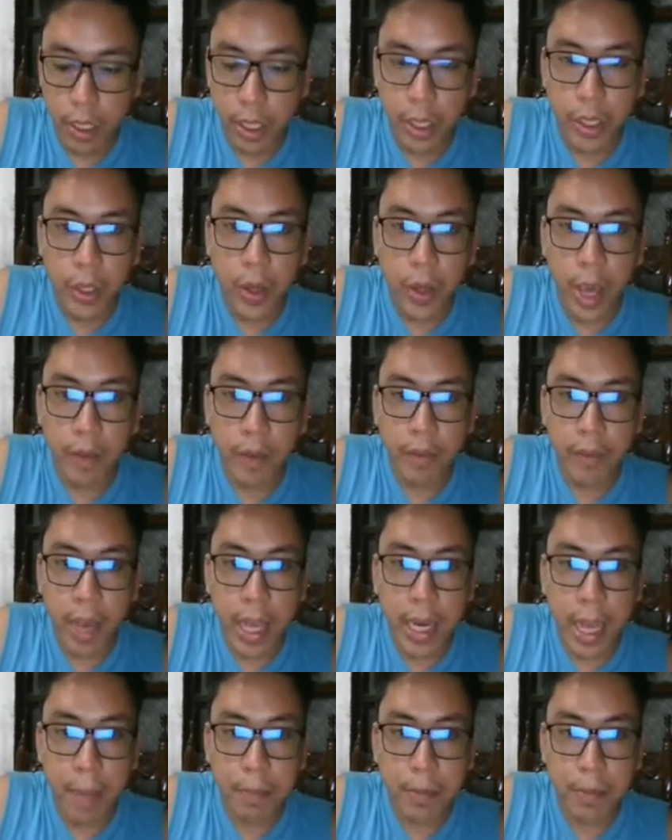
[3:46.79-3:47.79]
you have
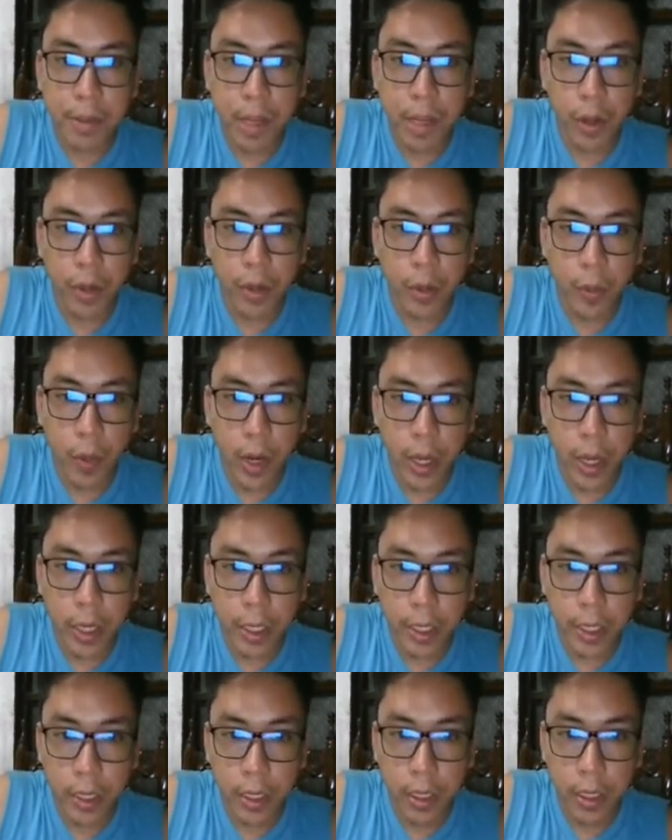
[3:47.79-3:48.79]
an epsilon
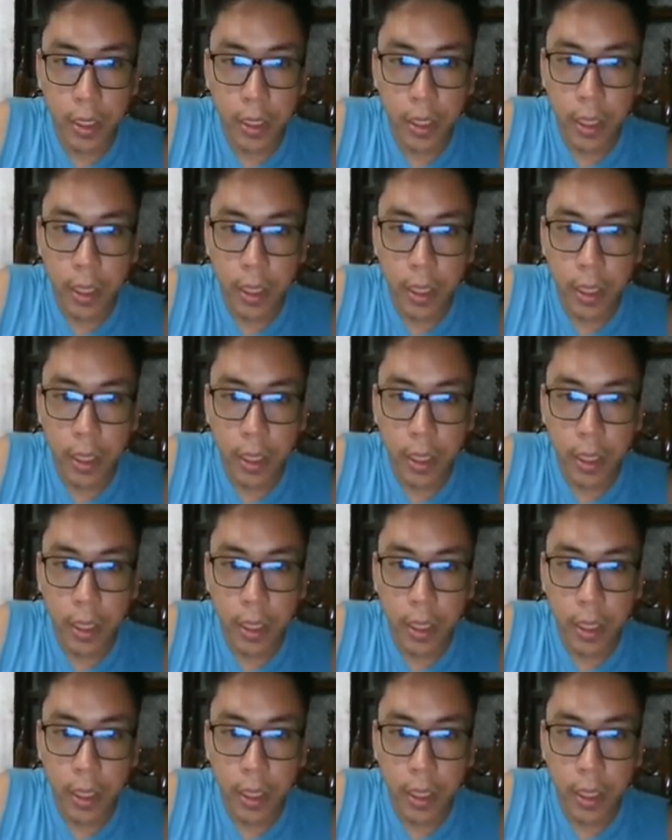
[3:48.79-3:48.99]
1,